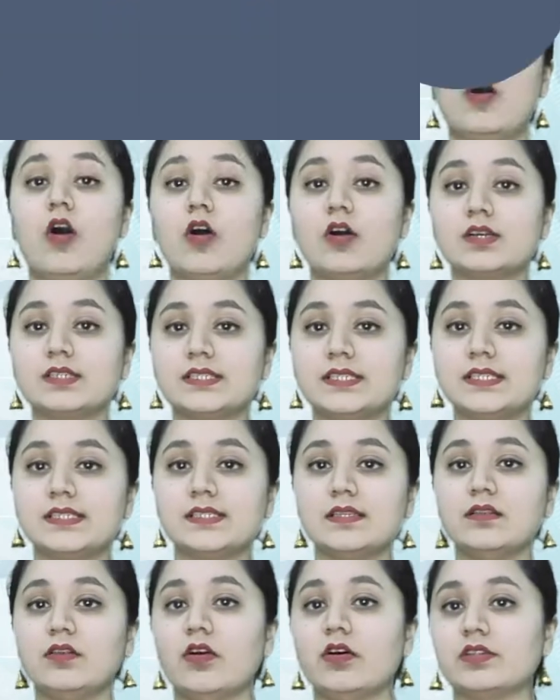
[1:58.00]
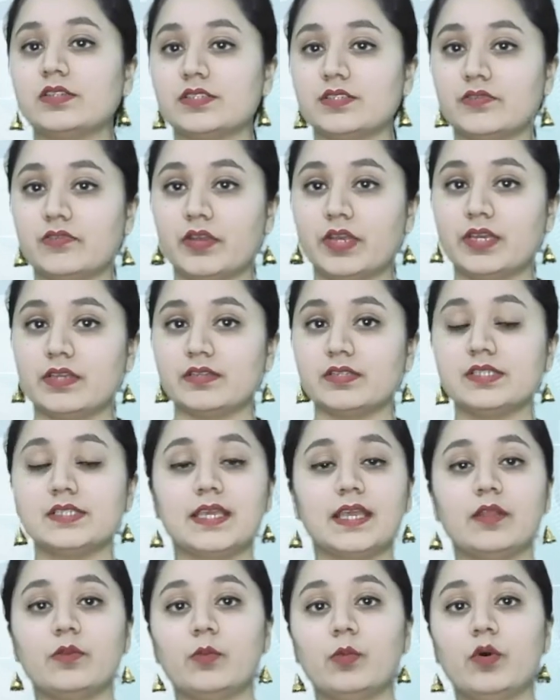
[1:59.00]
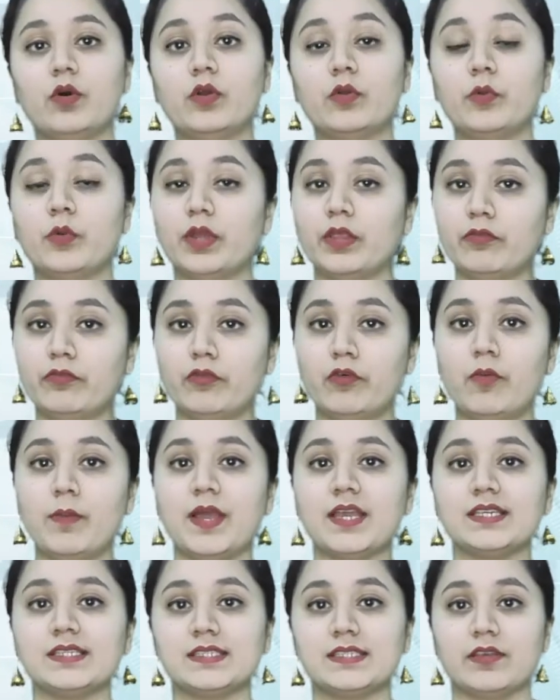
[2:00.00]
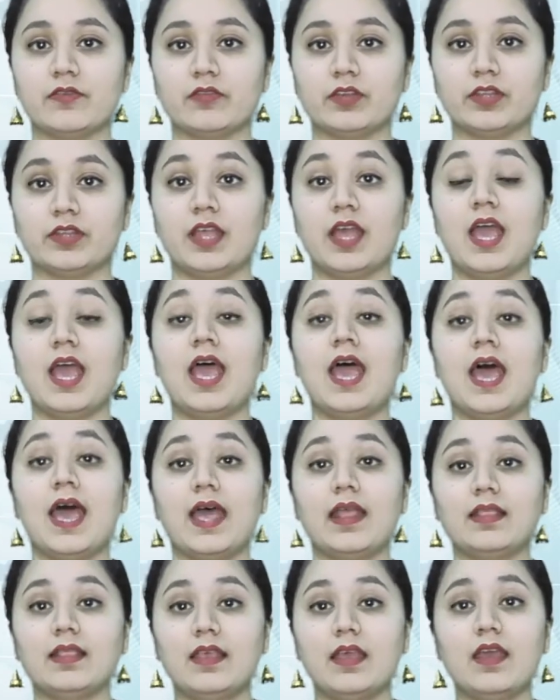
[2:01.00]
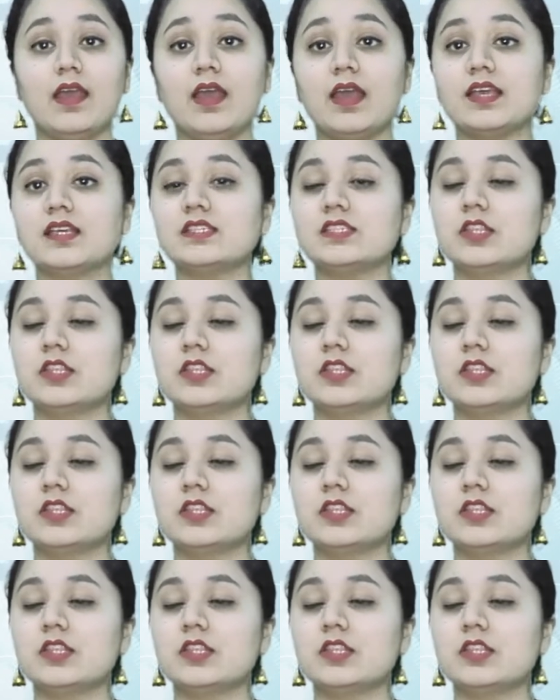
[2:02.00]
Oxygen concentrators can work 24/7 and there is